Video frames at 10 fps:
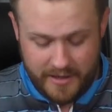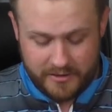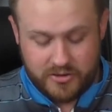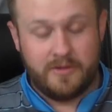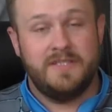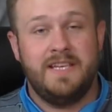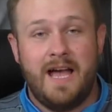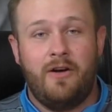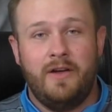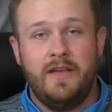Jersey
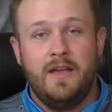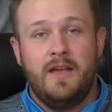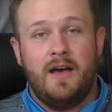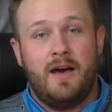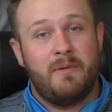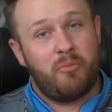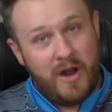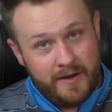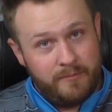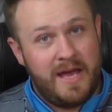Alley, I'm a
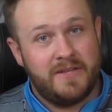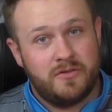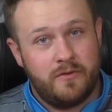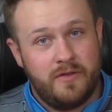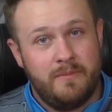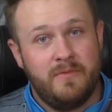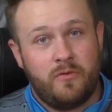brand ambassador for them.